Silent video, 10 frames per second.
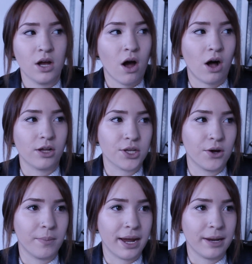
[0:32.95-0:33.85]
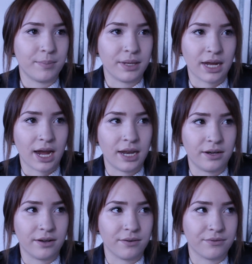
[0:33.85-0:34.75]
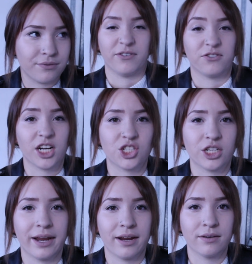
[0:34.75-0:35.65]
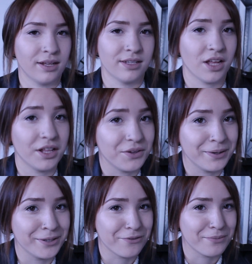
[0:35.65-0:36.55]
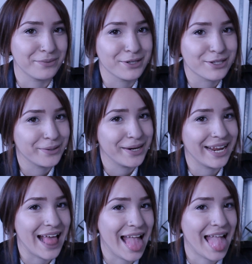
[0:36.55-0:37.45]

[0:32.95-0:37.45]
also might be kind of refreshing. Not like you hear enough of my voice already.